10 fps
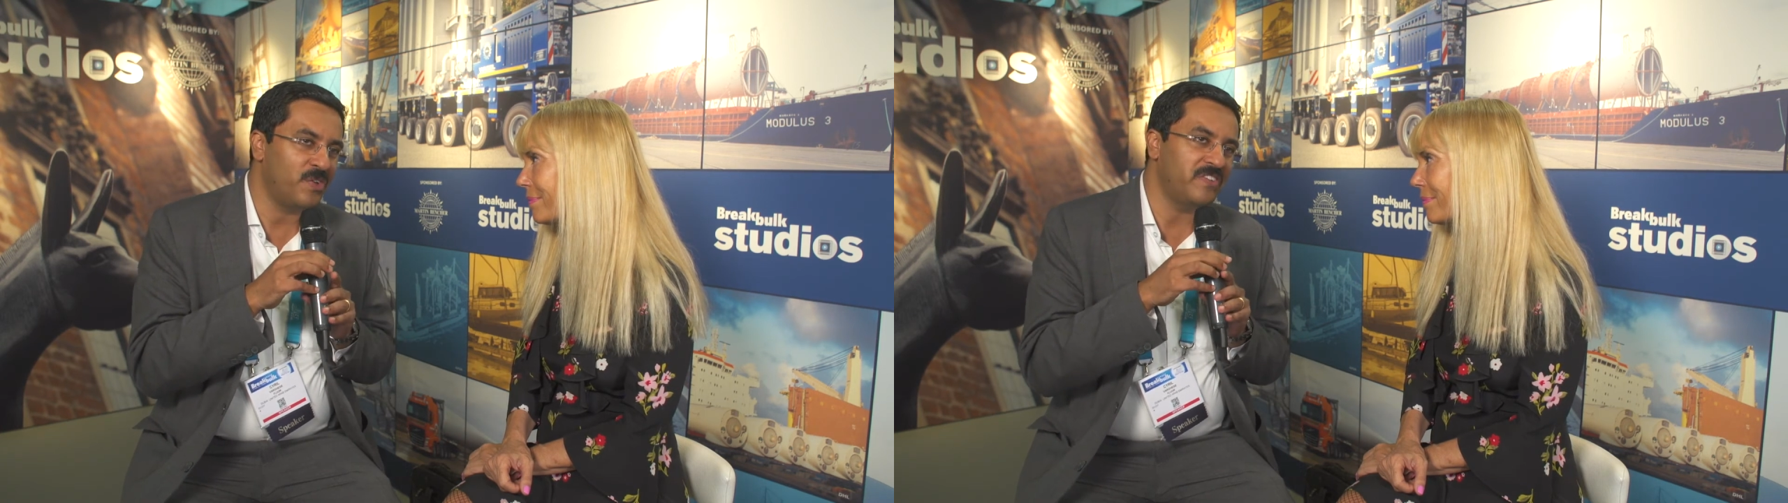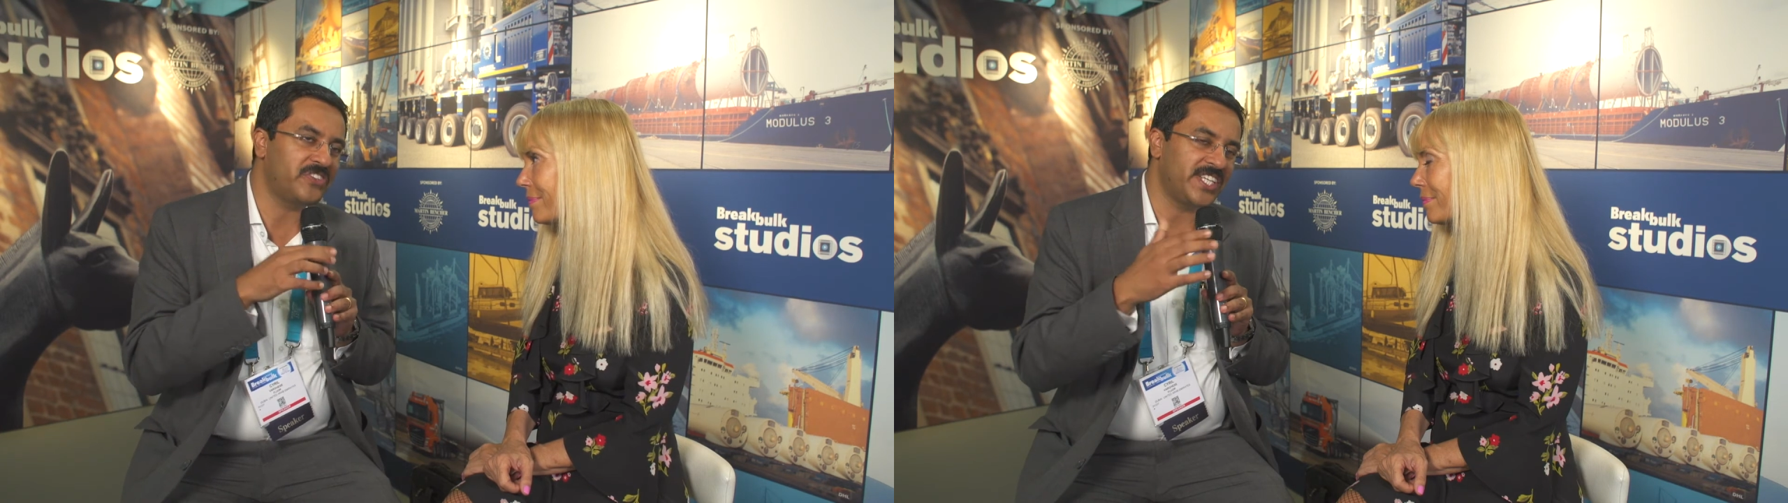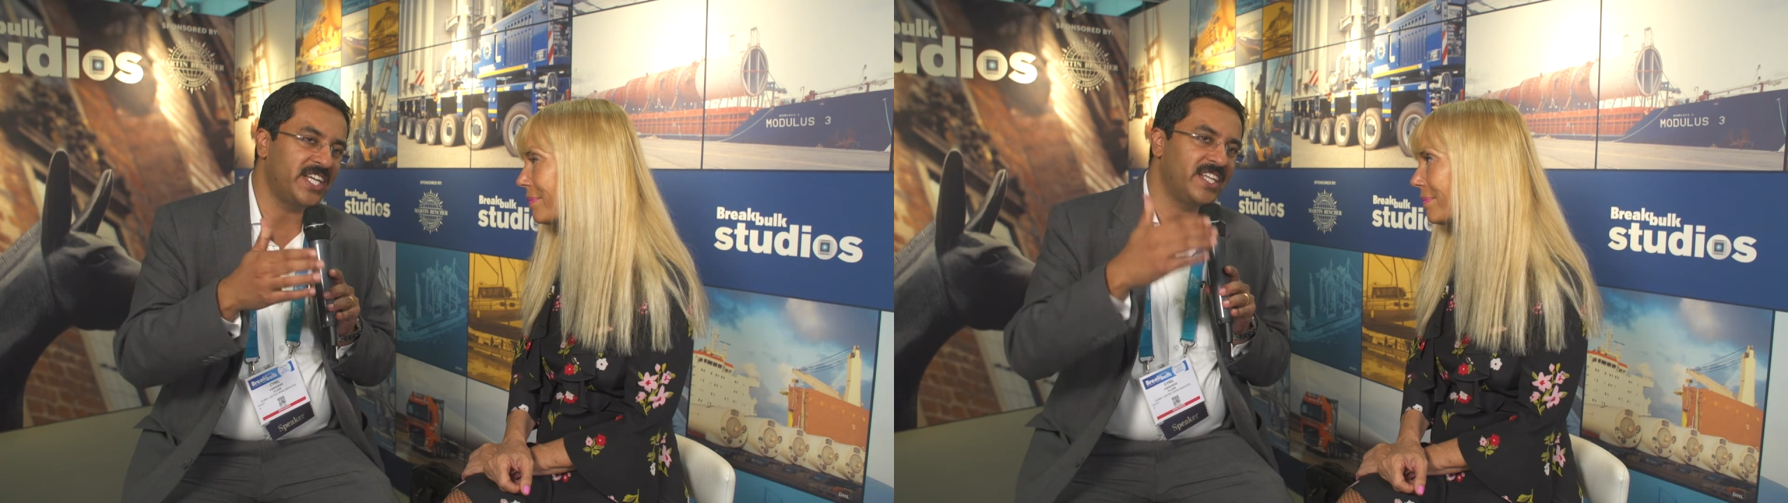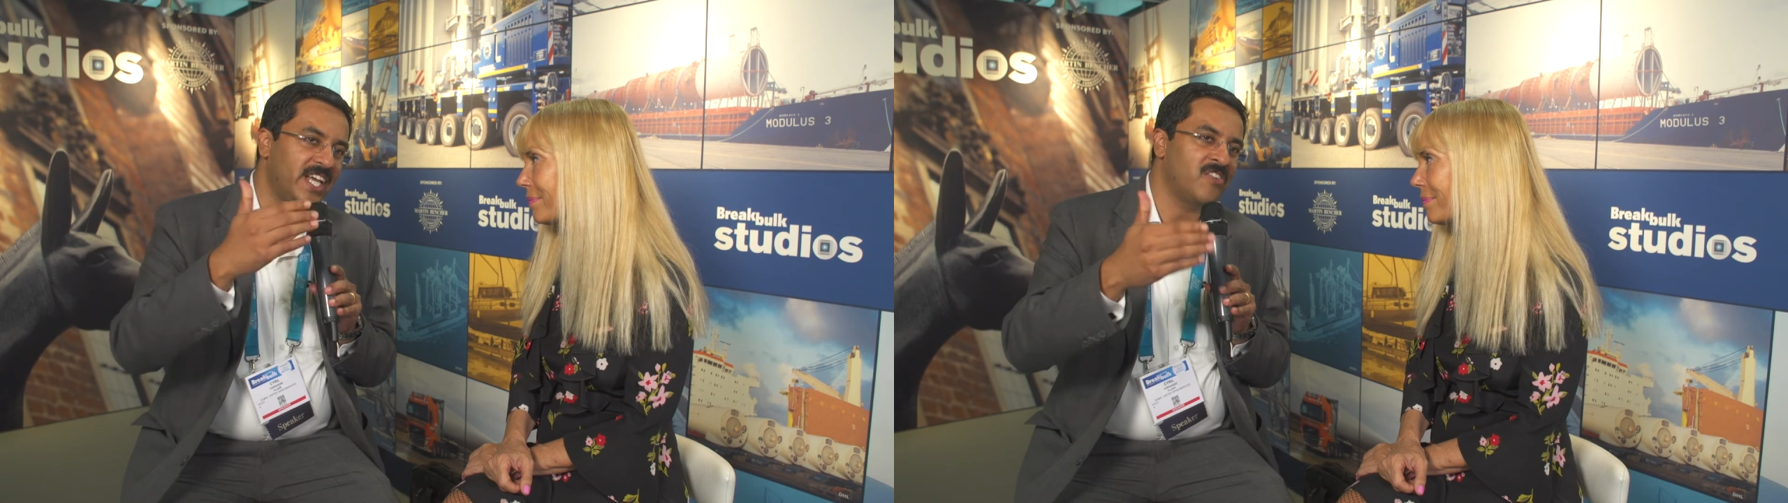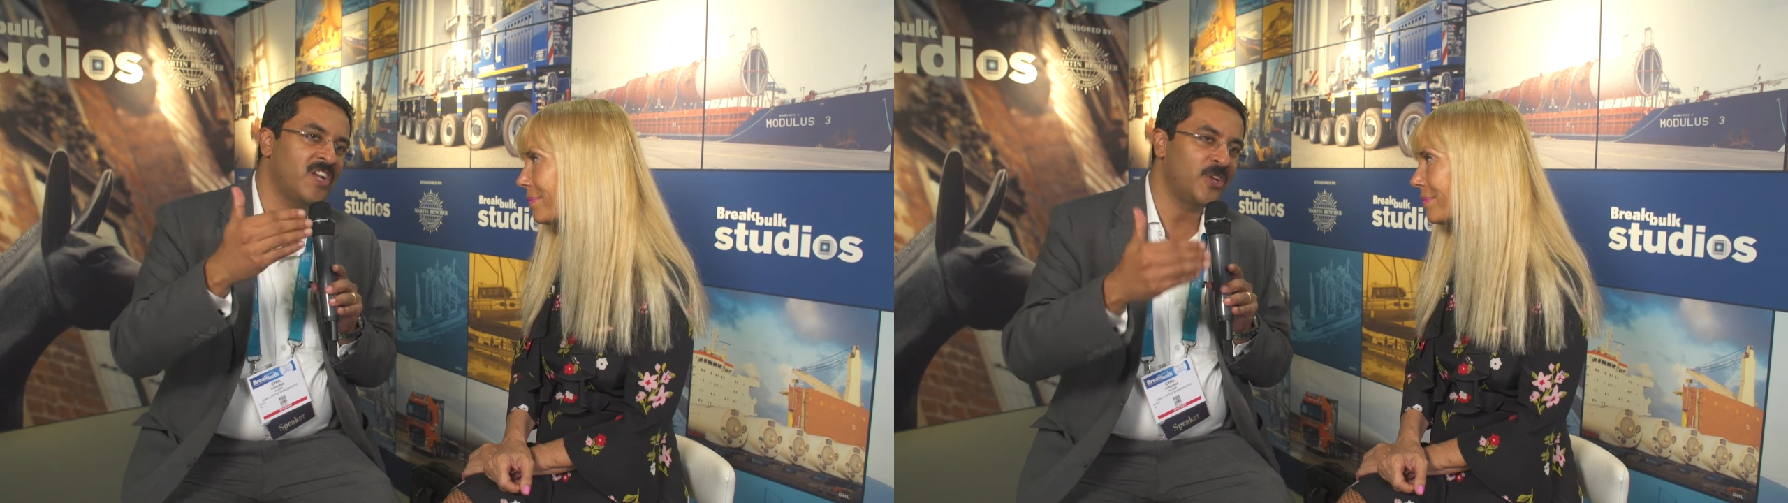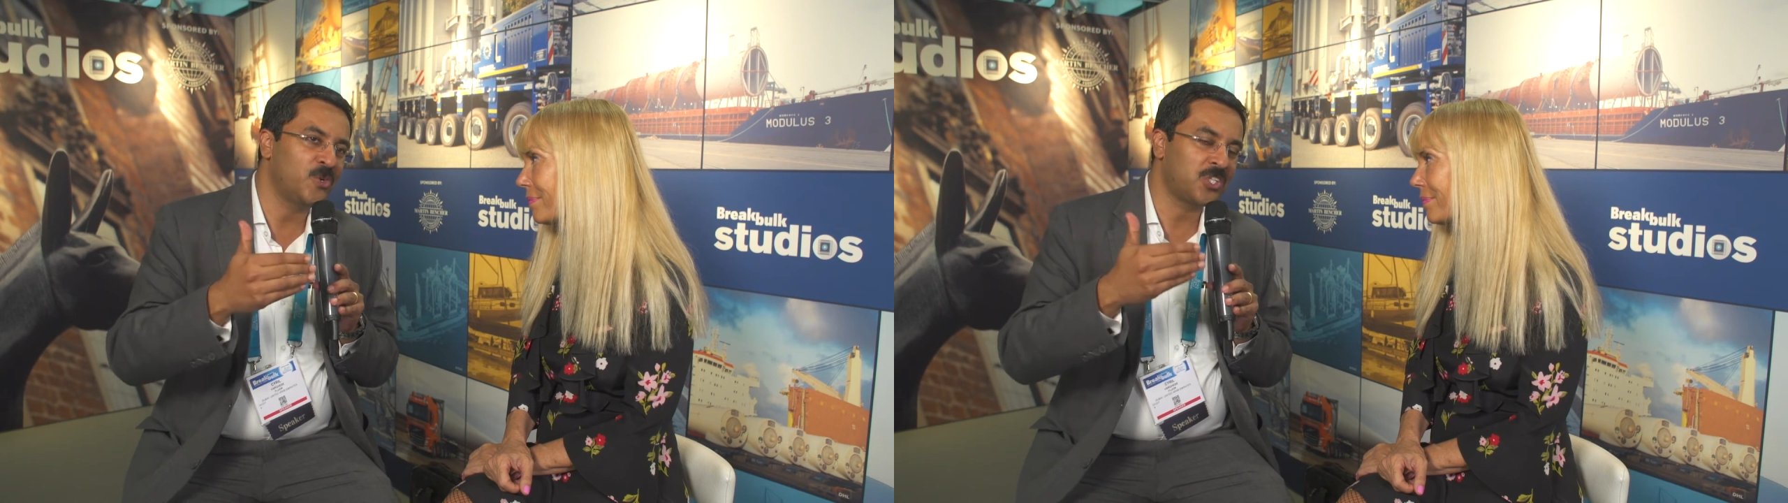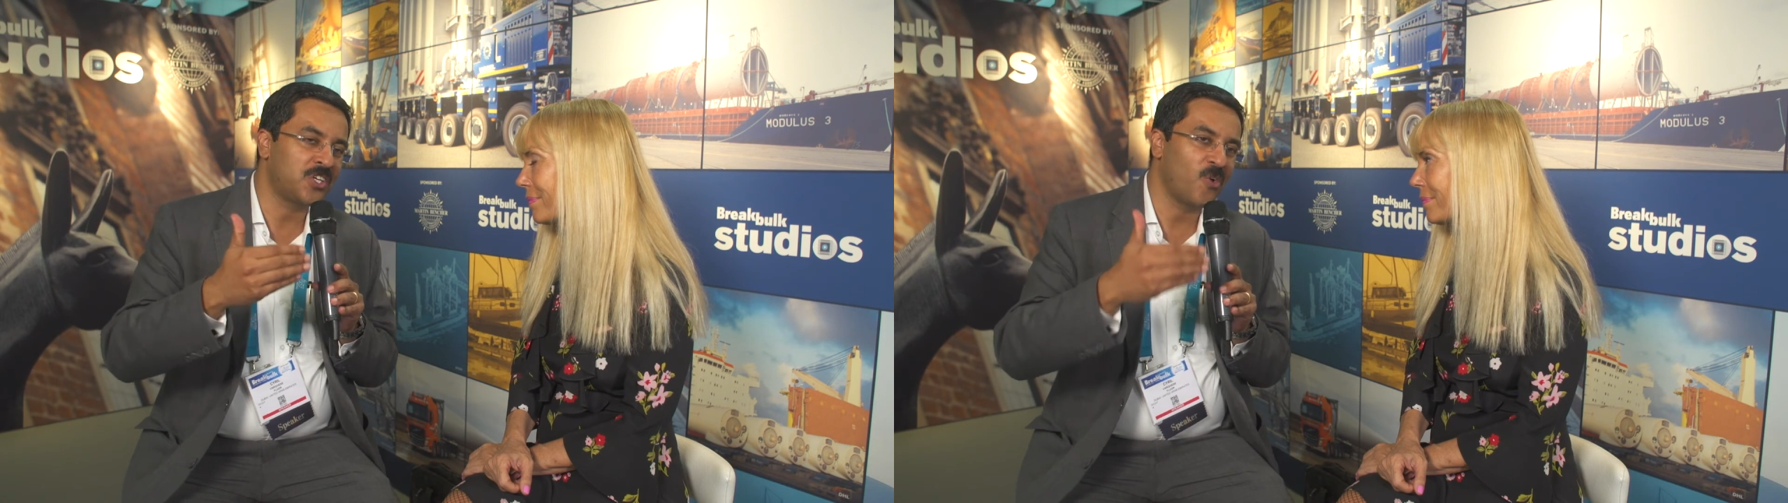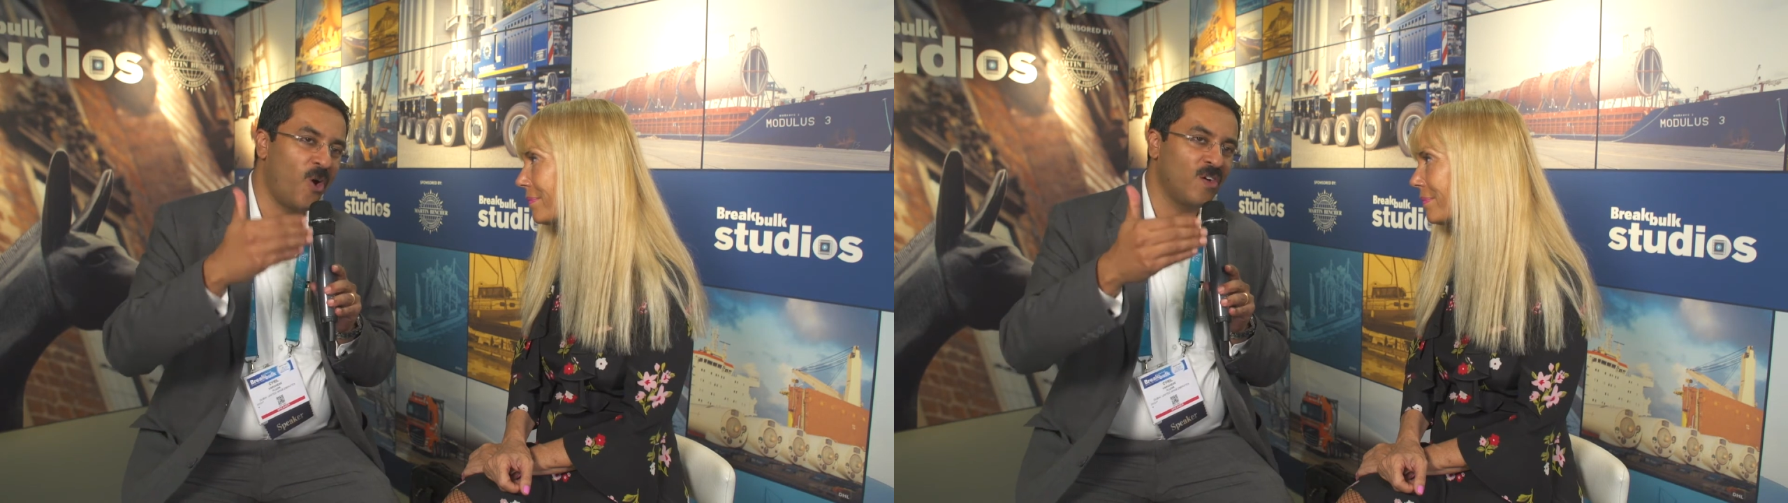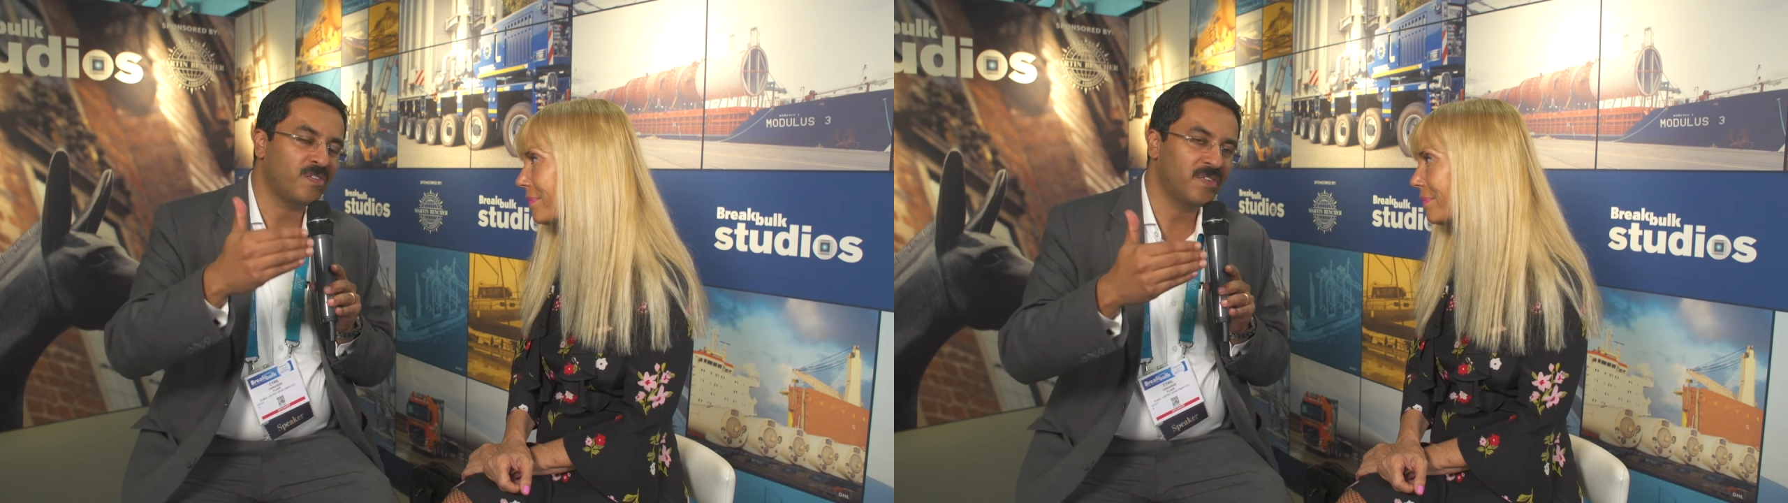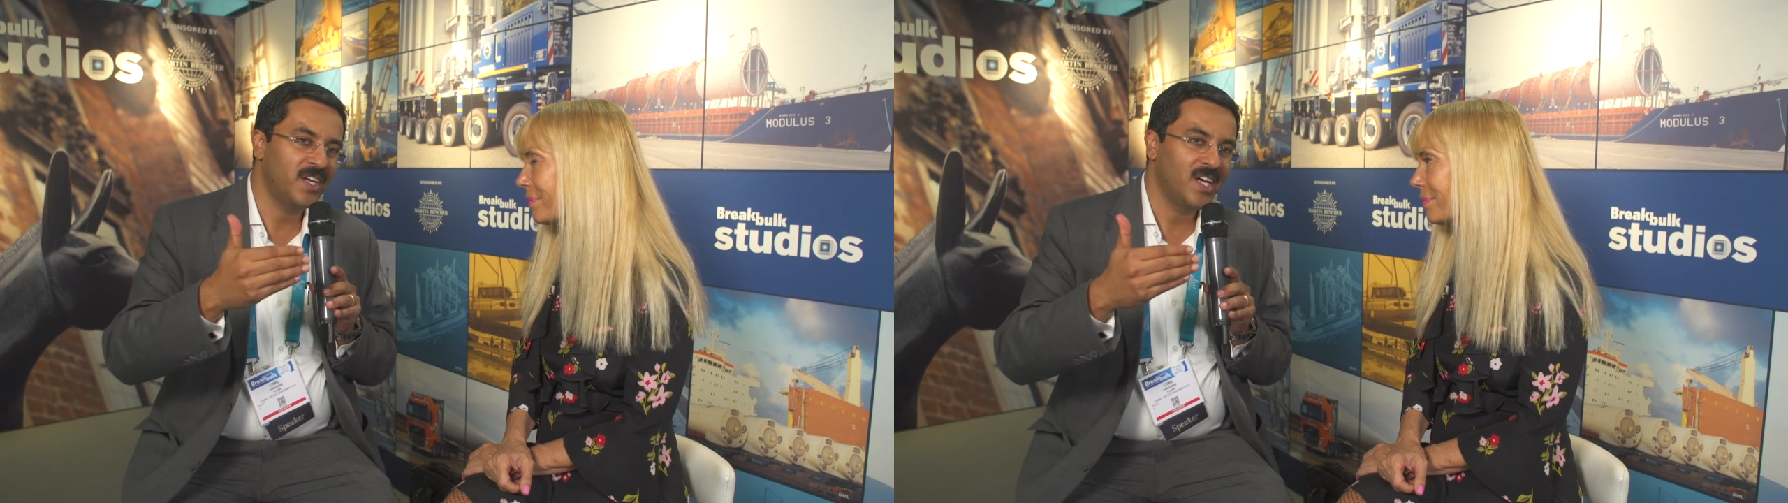we've seen the evolution
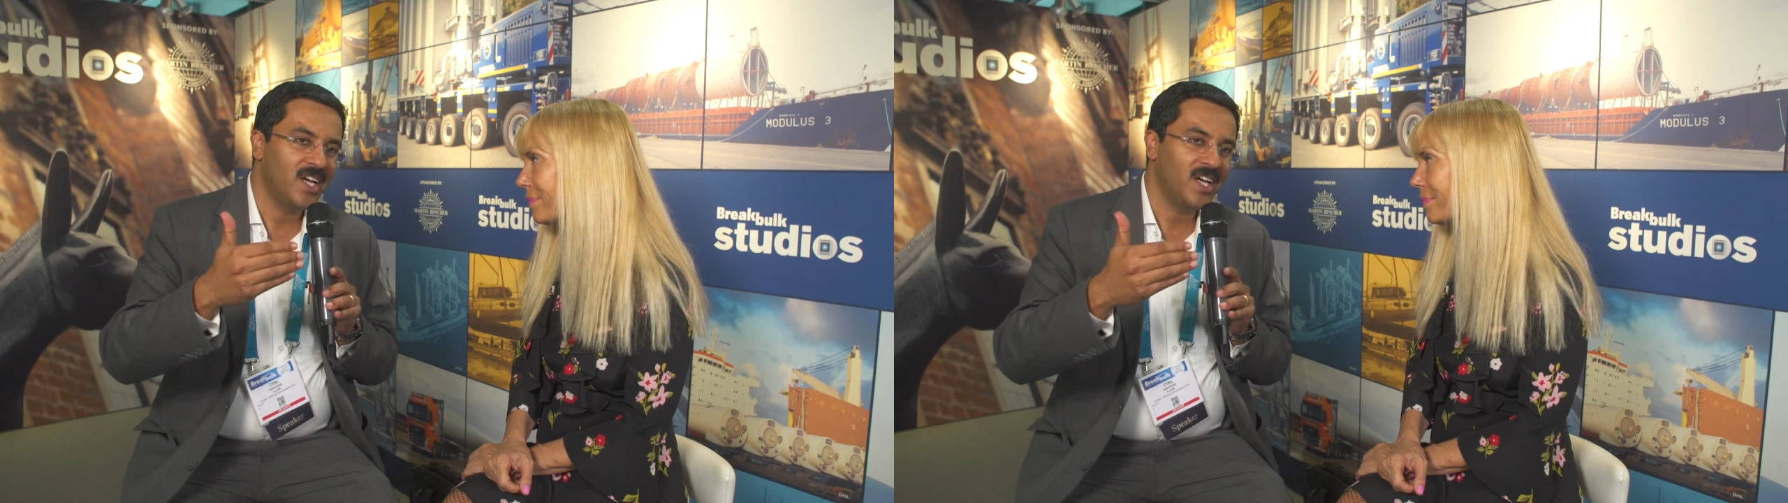of